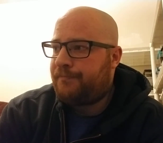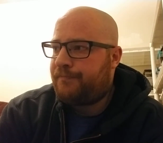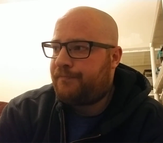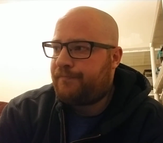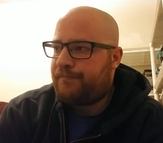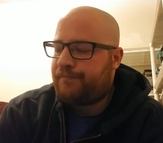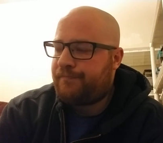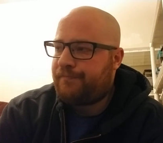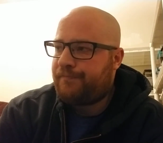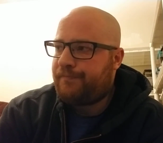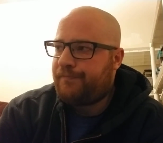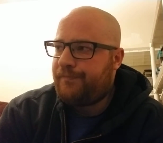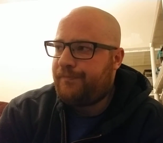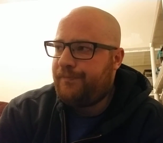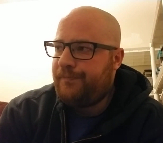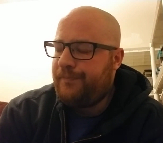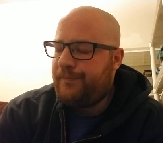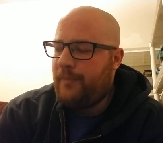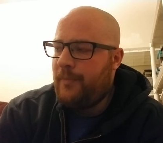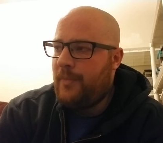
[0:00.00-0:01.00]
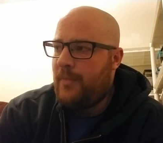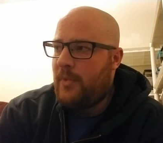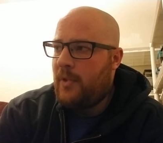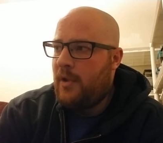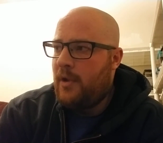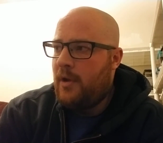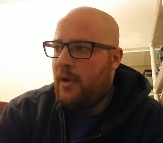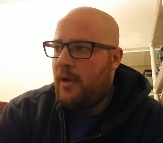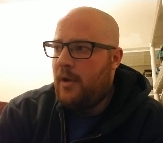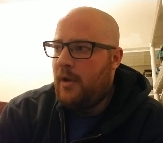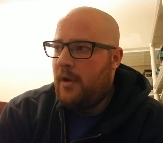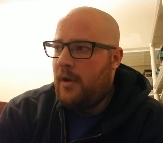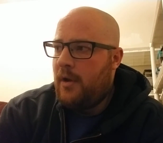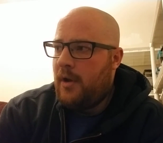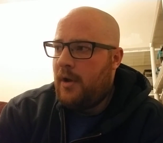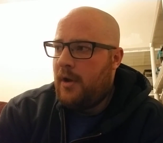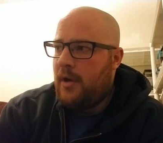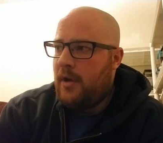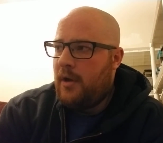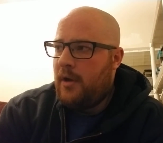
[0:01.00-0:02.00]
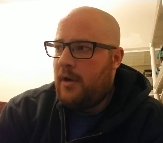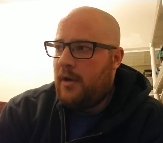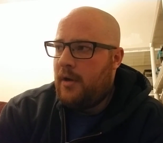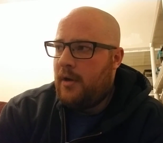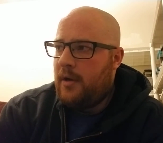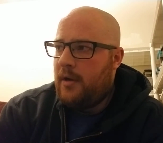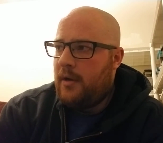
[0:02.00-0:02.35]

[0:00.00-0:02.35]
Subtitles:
Nobody speaks.